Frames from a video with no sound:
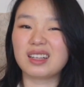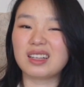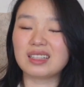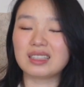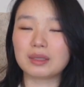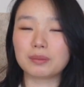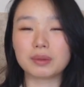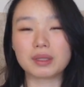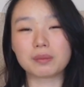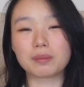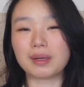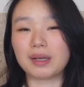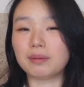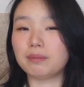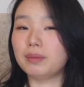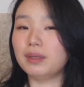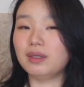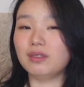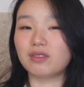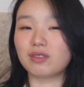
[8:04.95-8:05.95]
It's a big pet
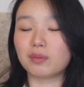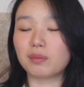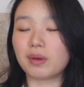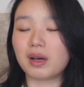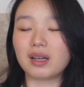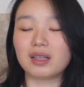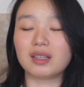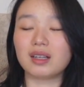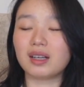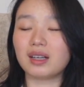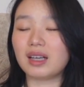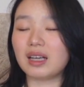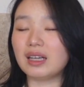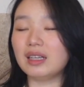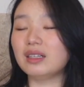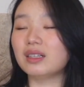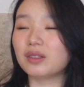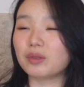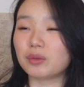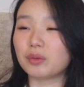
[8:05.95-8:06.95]
peeve of mine. I
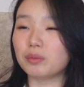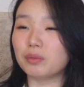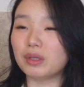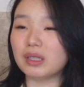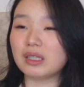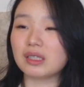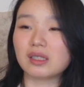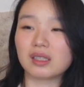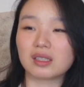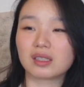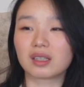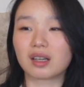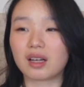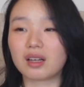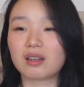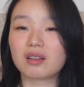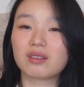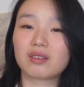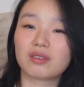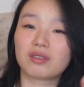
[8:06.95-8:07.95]
hate it when bracelets
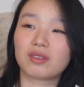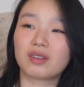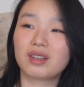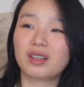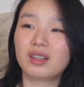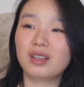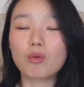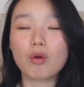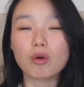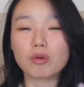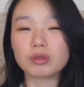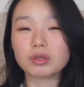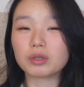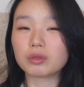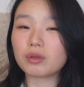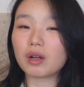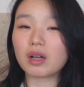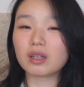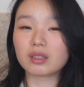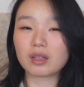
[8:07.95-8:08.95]
kind of rolls
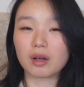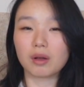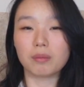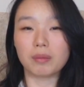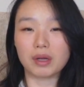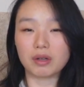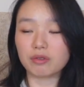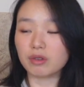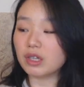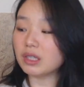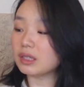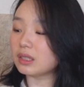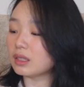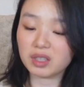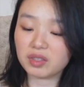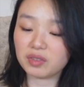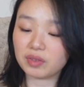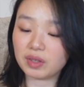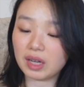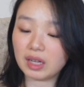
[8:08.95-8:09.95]
around on my wrist.
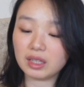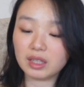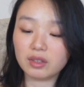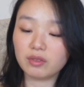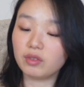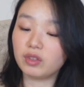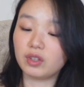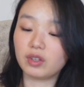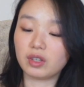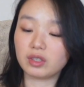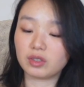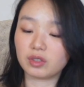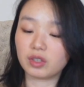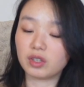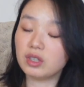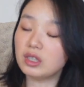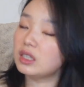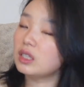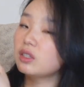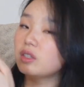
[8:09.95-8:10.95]
If any of you guys are
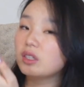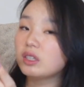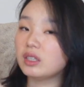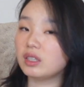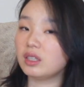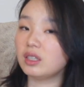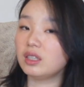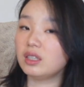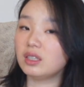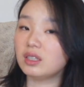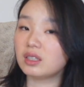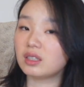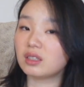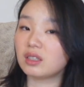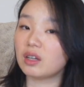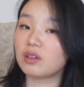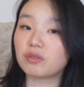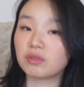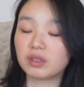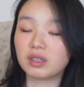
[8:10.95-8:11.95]
considering these,
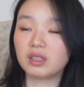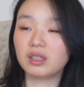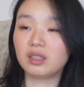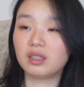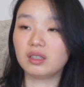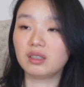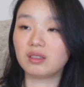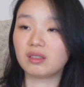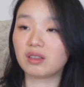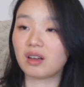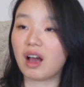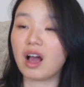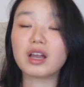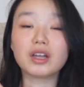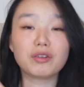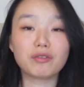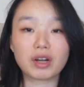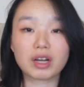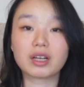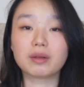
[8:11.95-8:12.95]
definitely
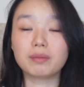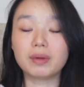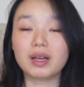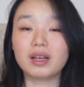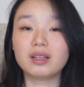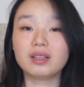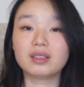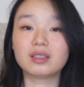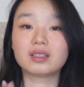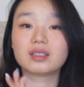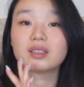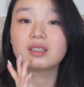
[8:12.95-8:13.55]
highly recommend.